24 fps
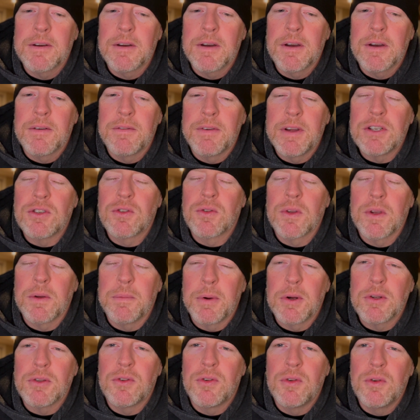eventually
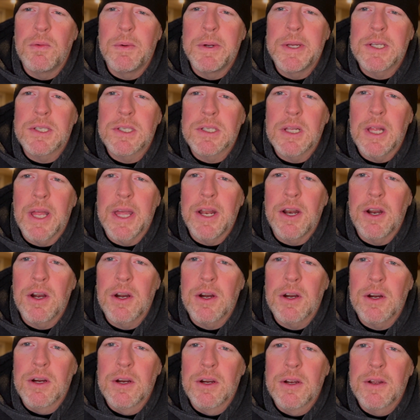about 2 weeks
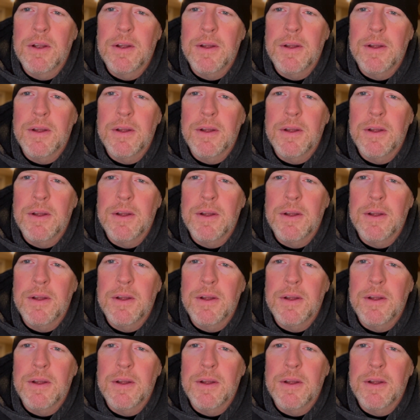later,